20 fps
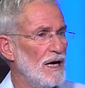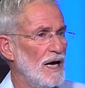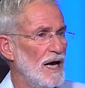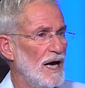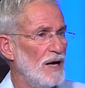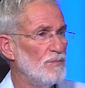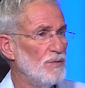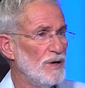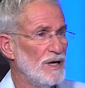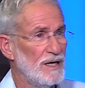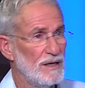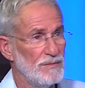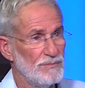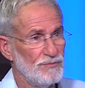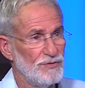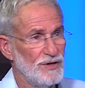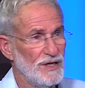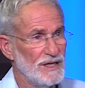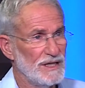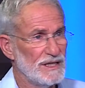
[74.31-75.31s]
And we can
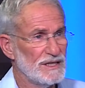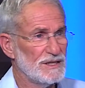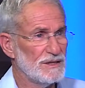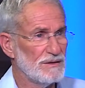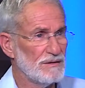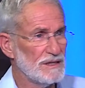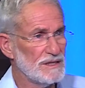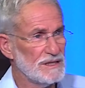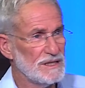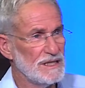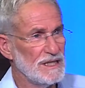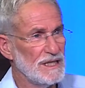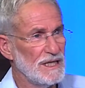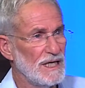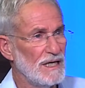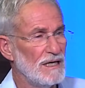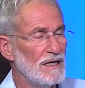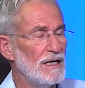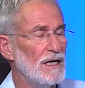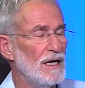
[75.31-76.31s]
print, as you can see
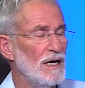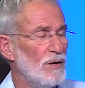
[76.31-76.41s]
there,